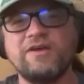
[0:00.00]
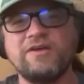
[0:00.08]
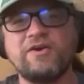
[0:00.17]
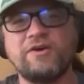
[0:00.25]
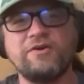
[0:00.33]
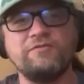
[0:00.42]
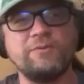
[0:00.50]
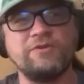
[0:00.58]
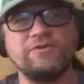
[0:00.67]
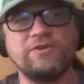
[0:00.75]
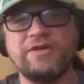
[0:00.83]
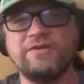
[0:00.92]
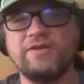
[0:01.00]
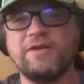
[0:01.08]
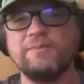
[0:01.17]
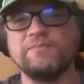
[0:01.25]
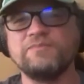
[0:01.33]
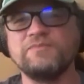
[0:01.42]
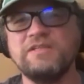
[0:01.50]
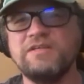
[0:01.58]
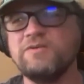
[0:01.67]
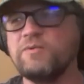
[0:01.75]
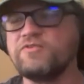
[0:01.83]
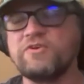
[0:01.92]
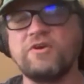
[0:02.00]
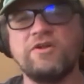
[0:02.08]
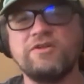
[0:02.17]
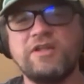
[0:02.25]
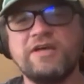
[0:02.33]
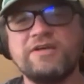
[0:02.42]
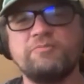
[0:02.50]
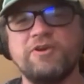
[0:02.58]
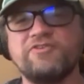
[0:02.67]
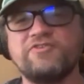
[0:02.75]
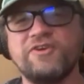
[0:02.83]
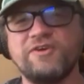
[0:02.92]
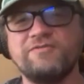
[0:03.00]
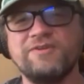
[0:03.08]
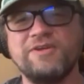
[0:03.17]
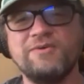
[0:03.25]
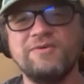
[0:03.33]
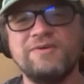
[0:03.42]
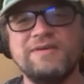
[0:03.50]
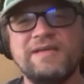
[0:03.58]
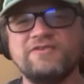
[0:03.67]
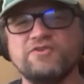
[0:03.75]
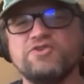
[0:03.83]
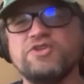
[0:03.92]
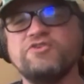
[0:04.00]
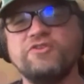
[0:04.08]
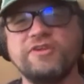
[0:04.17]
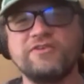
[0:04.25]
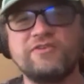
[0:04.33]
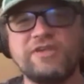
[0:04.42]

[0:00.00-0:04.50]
carve with your line, what's it called, linopress stuff, as you're chiseling. It's like